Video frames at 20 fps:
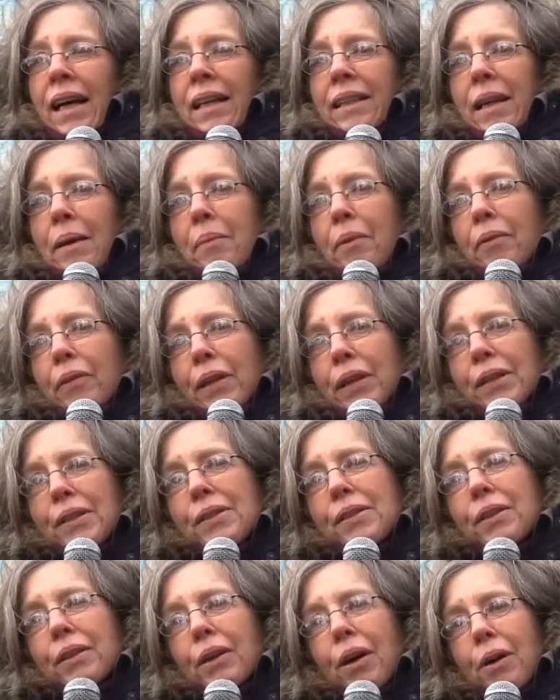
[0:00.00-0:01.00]
a number of
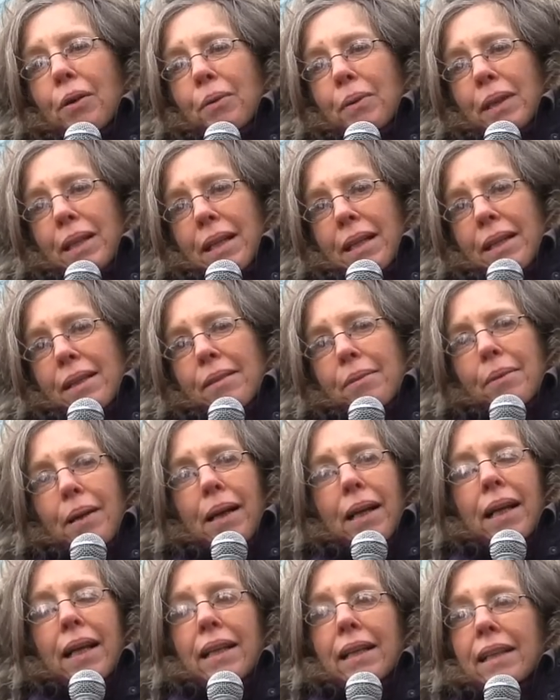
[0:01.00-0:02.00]
years ago when
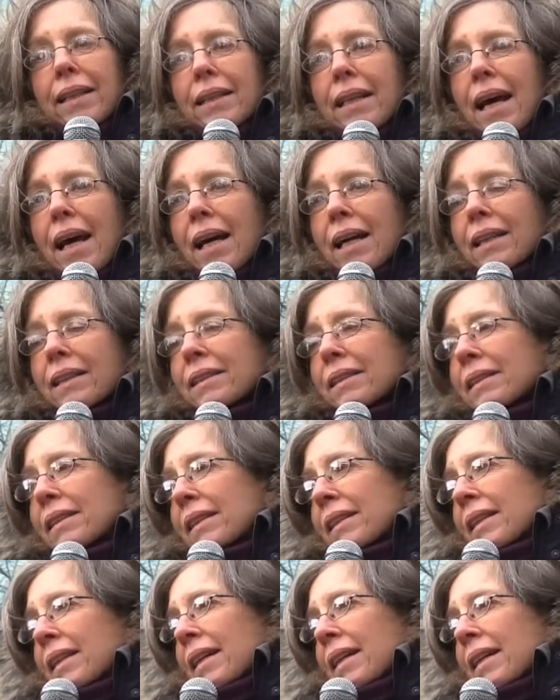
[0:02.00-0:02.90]
Israel had attacked